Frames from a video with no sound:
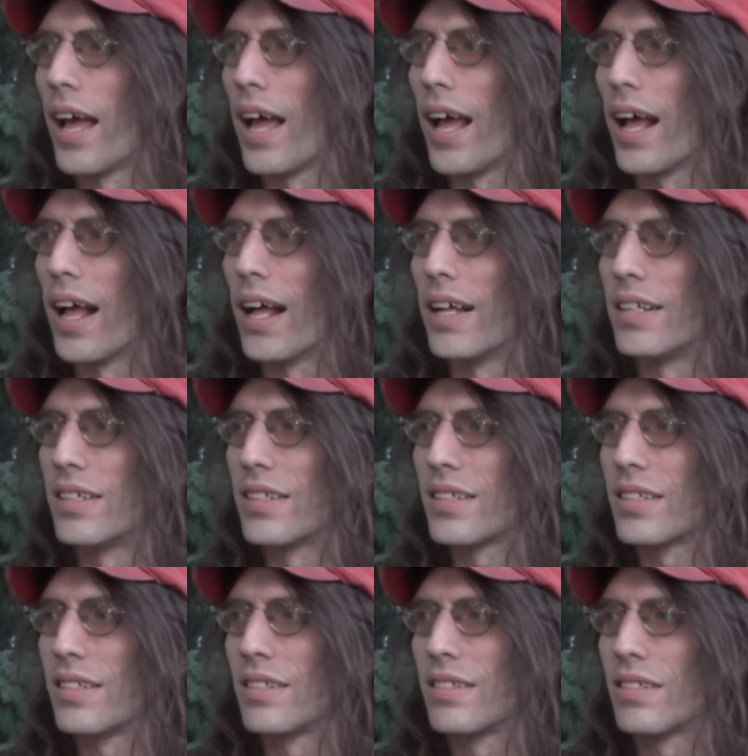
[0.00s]
And
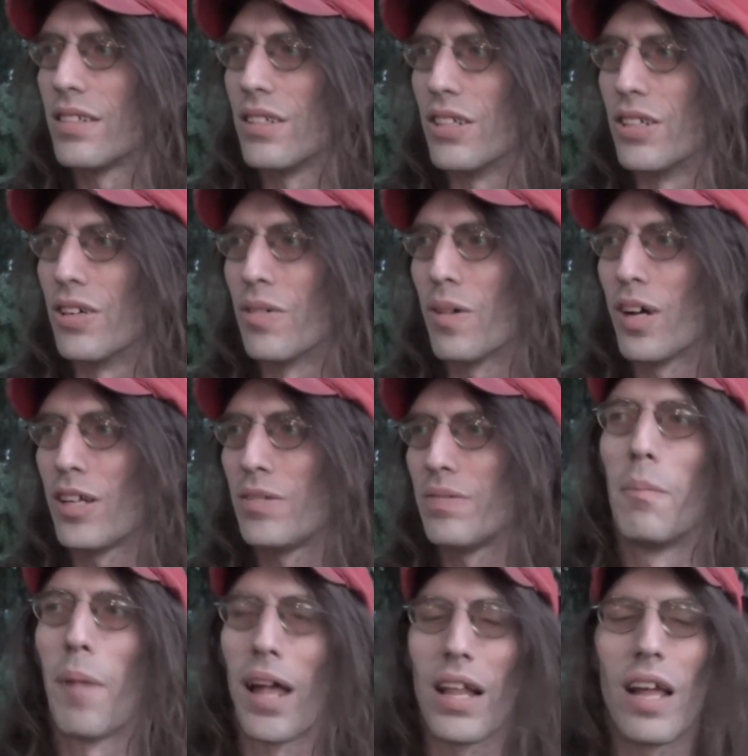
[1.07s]
you know what?
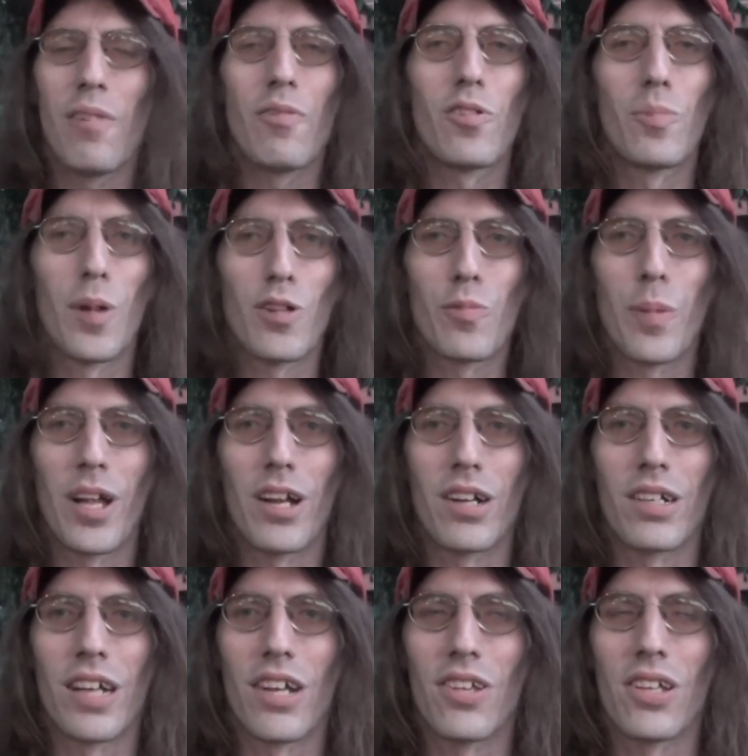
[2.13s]
My life is much better
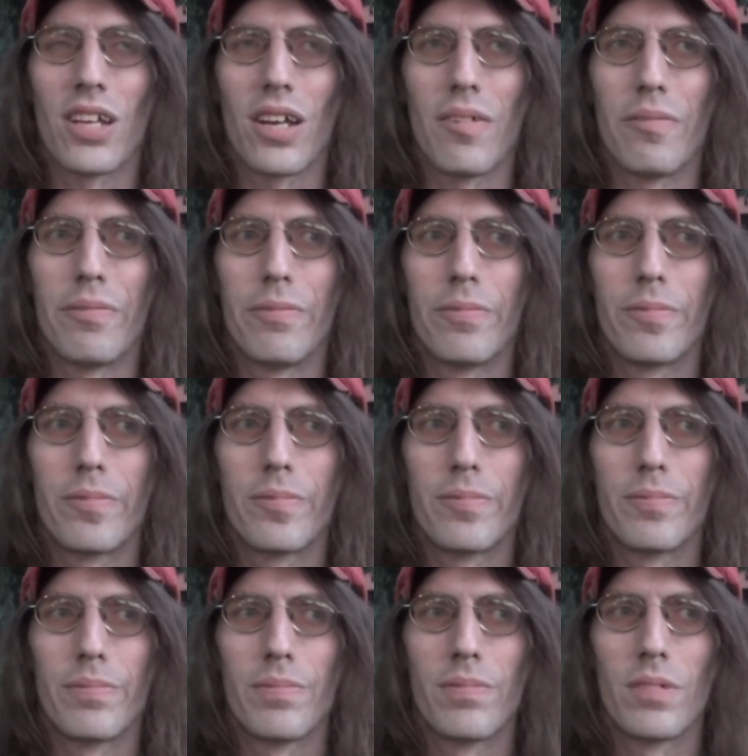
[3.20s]
now that I've
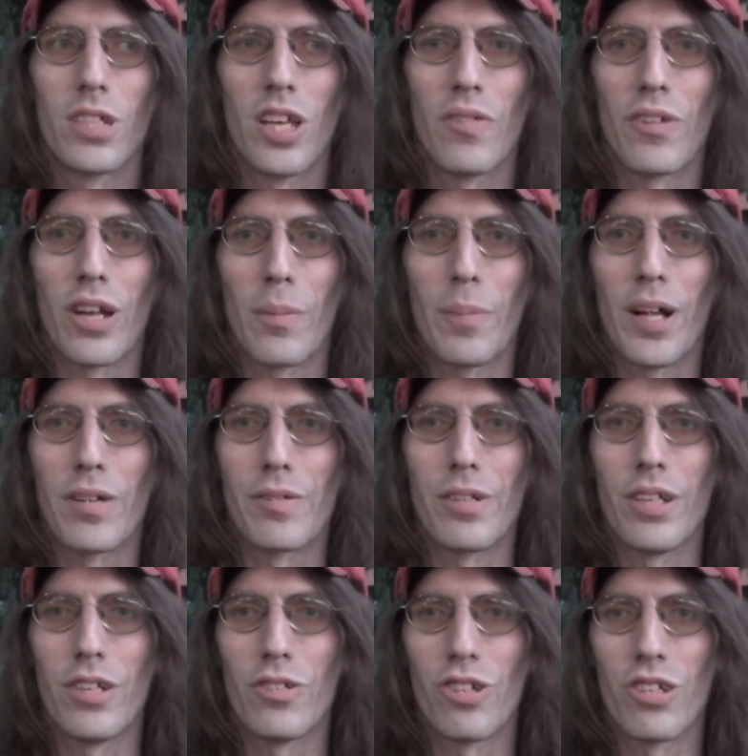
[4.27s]
given up on
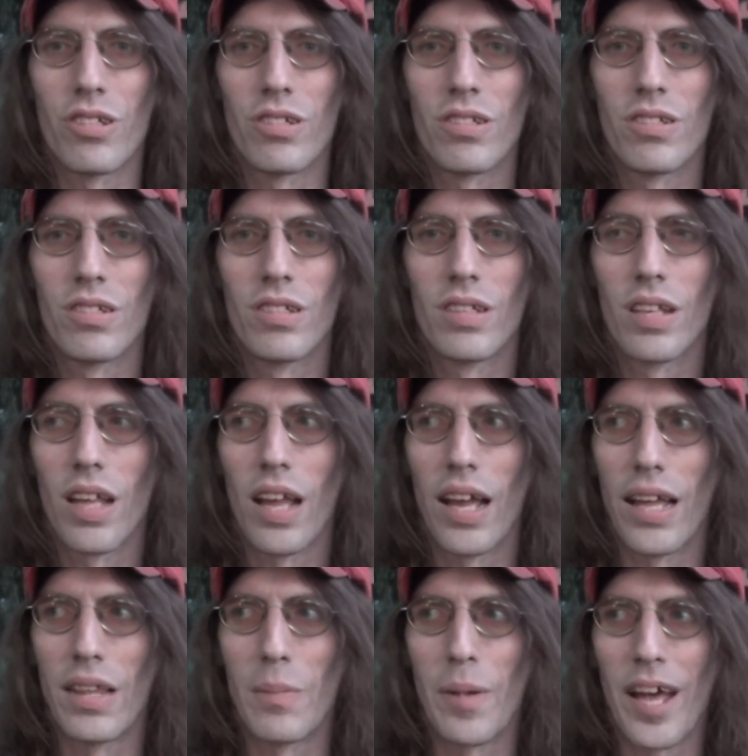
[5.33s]
religion.
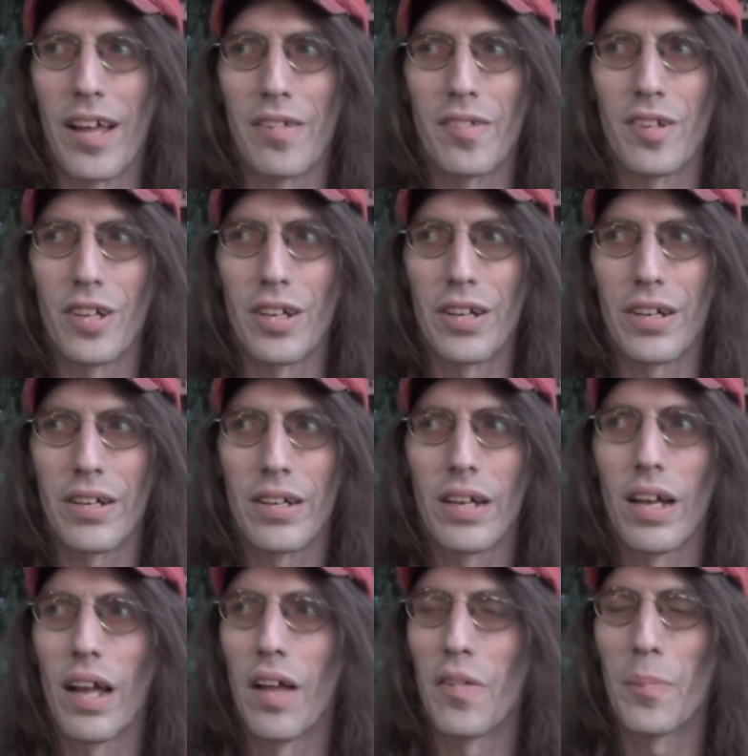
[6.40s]
And the past year
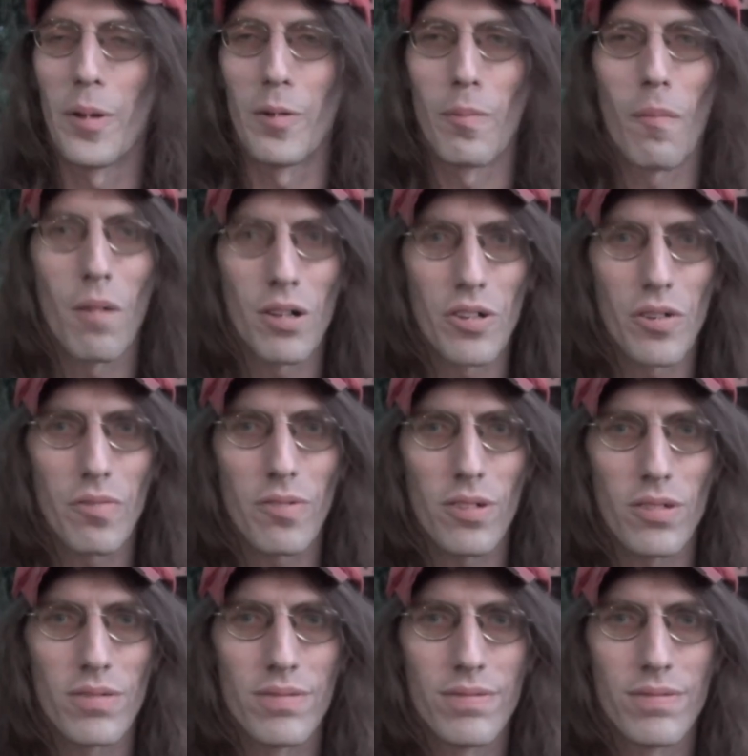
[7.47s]
has been wonderful.